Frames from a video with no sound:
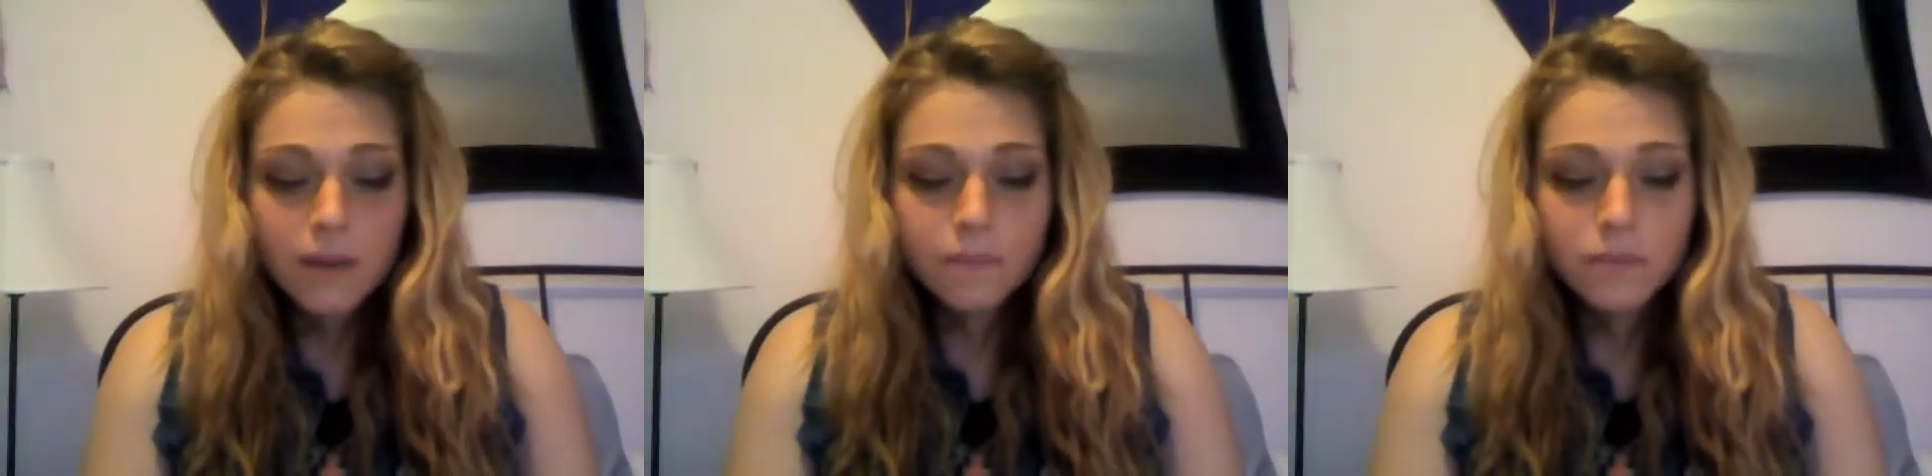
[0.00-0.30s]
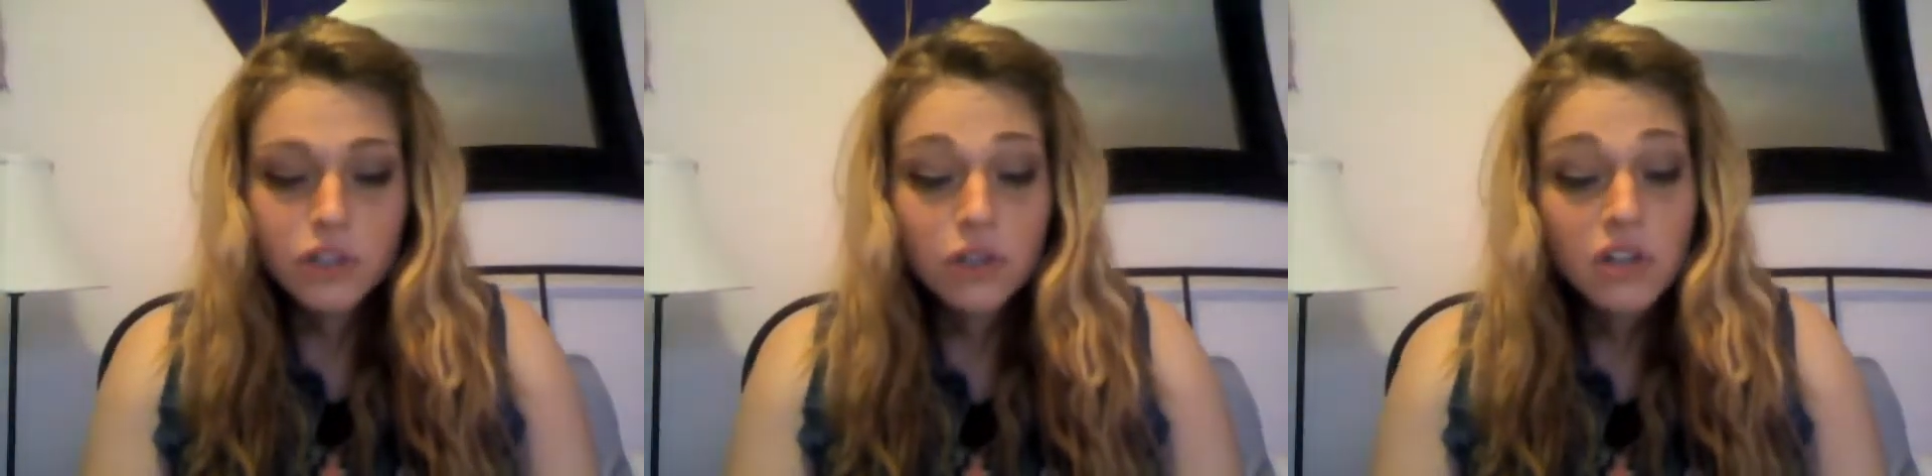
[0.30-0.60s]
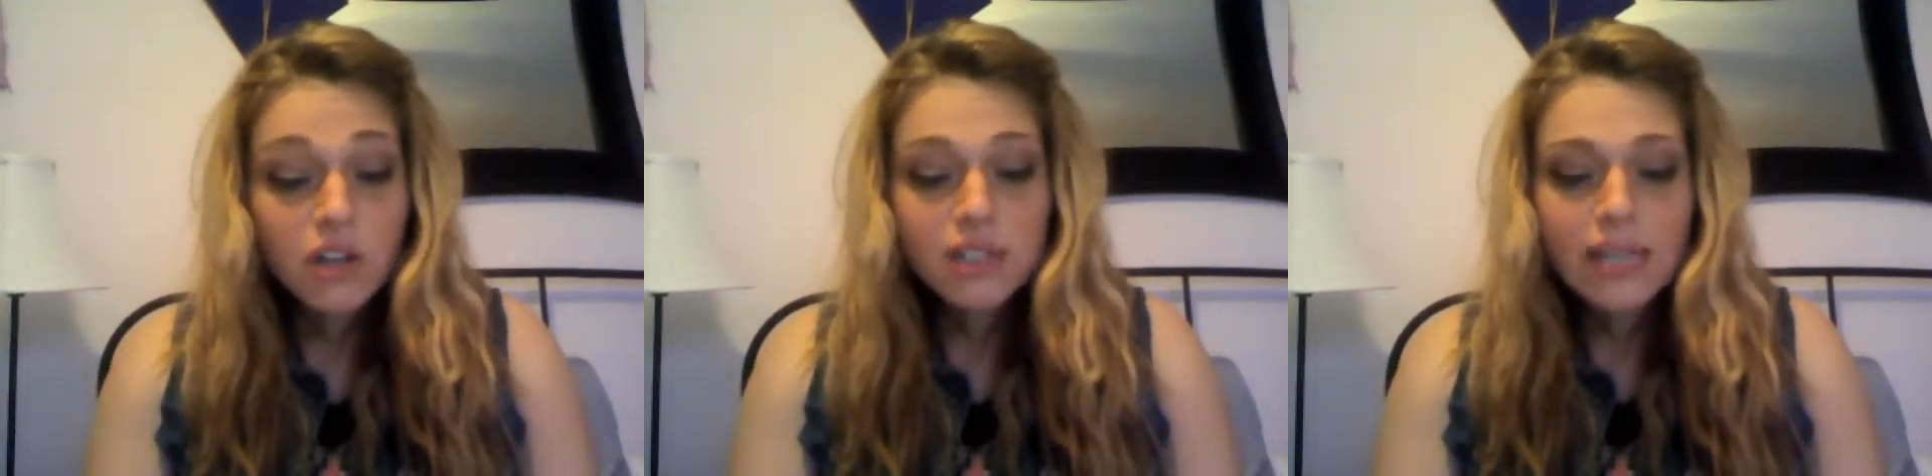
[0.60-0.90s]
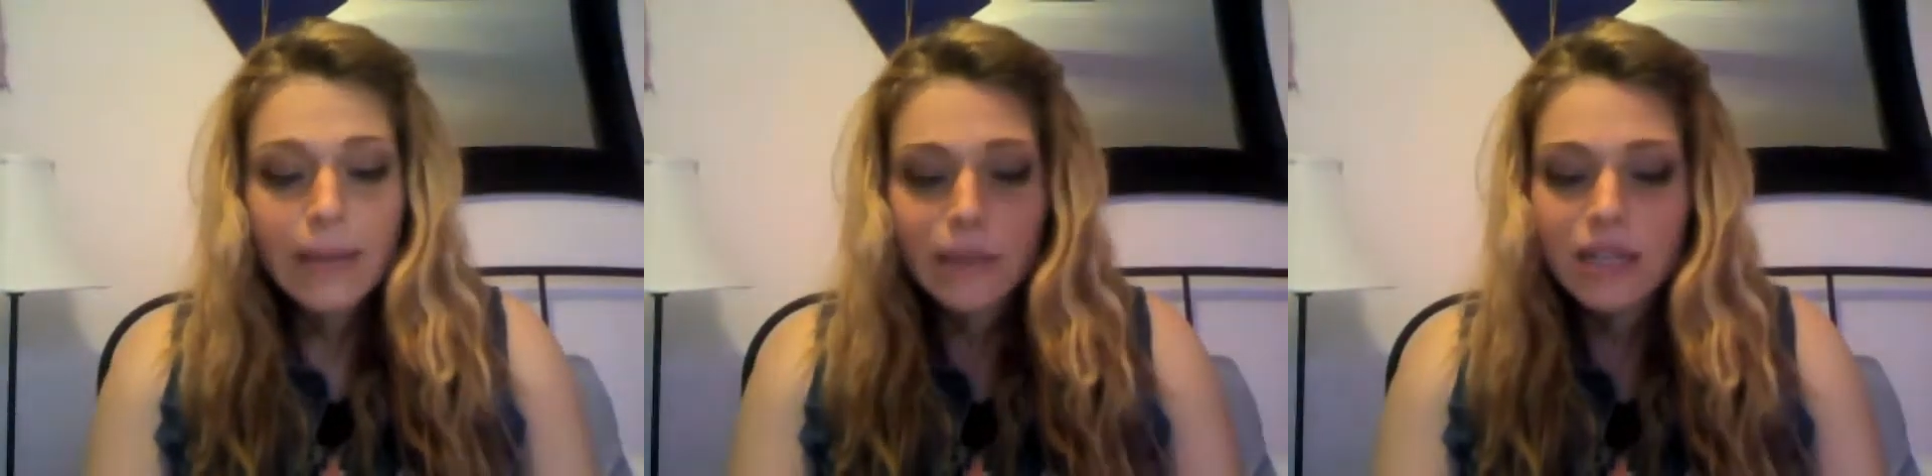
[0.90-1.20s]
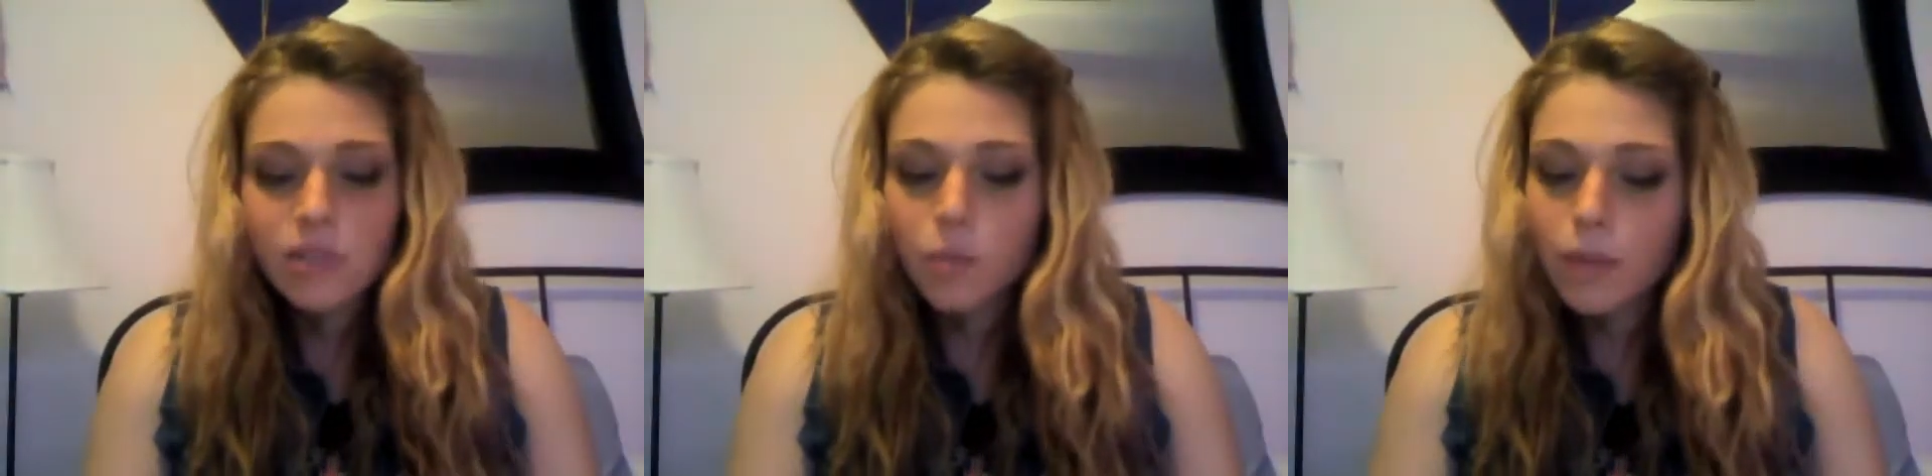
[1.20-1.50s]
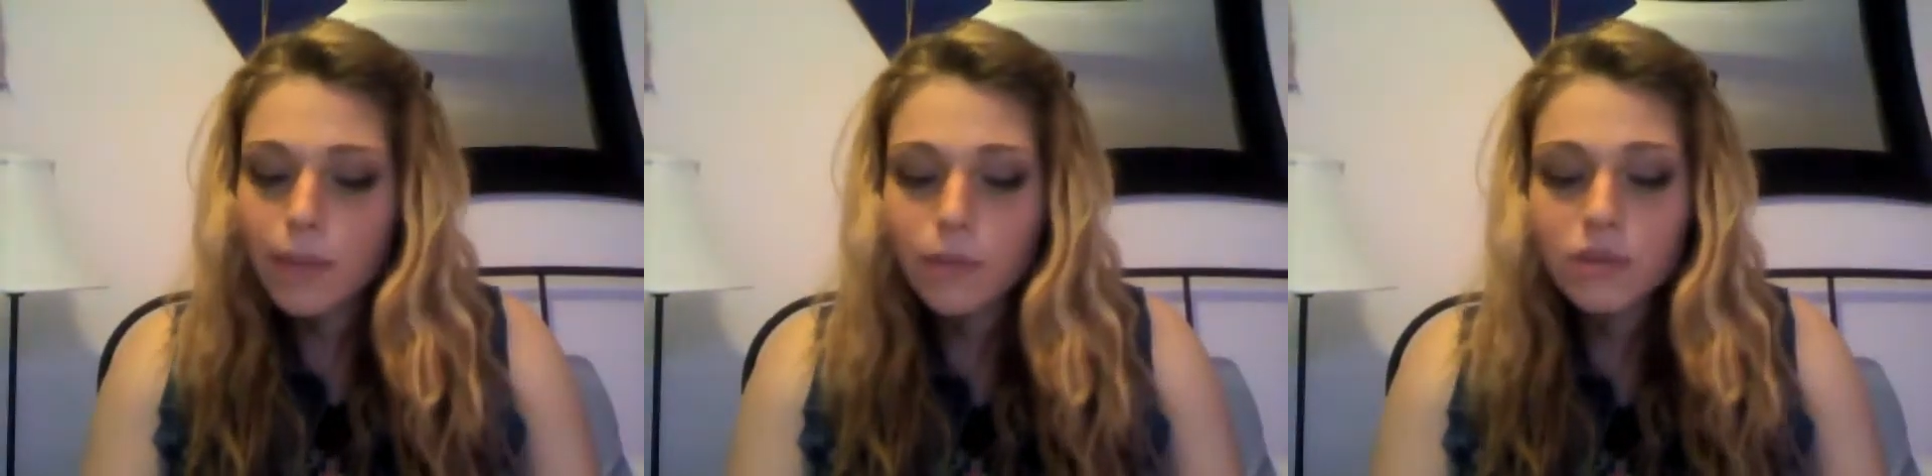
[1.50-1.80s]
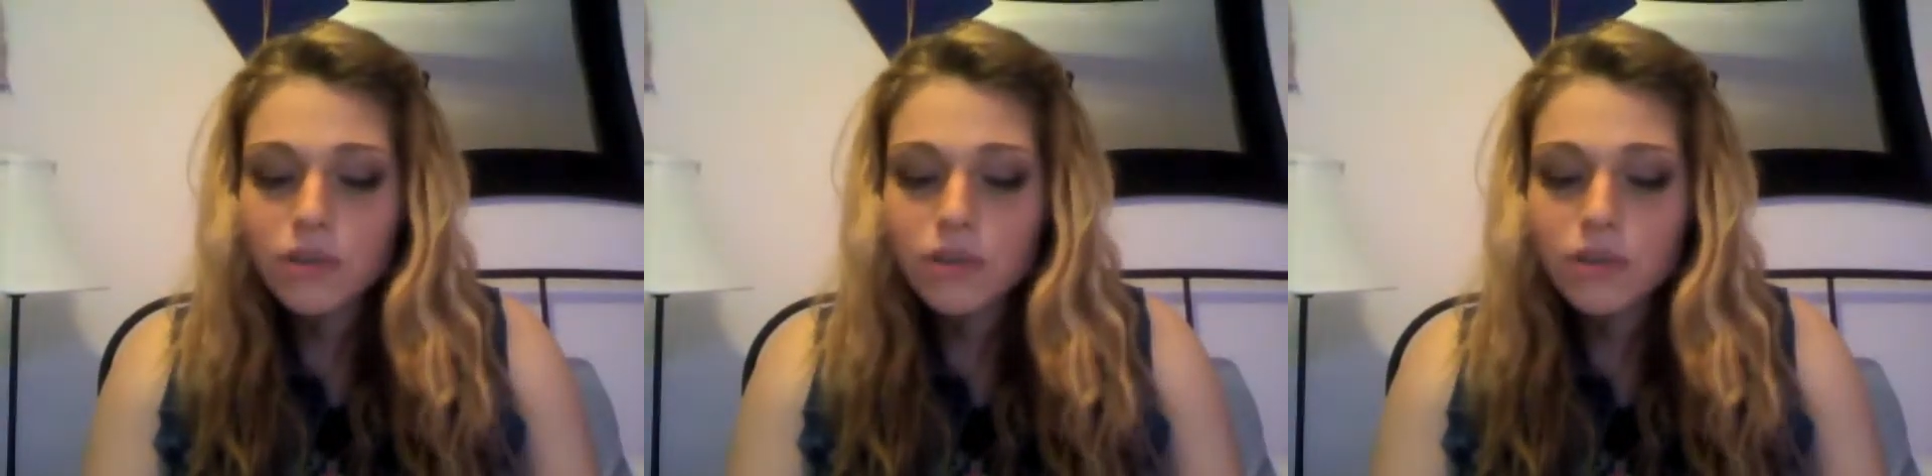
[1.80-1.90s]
She goes on to say, because when people